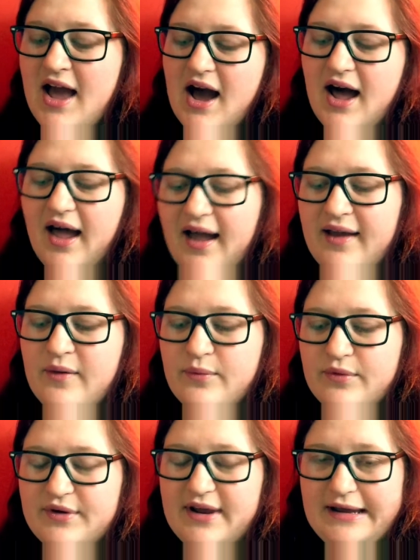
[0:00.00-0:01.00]
I
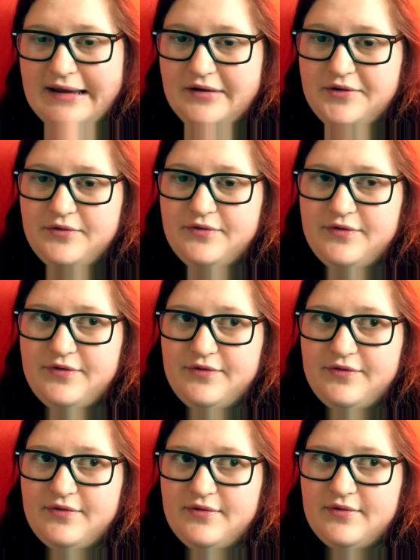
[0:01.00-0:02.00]
would have
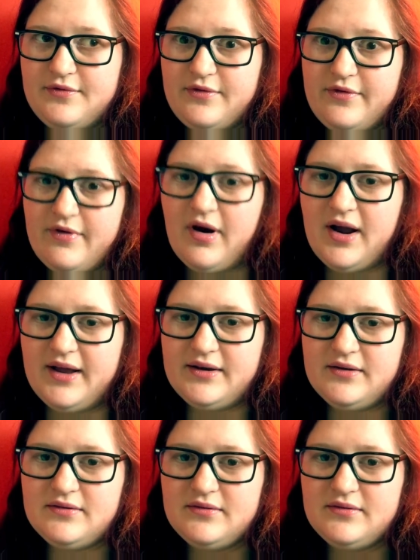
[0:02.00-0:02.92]
cried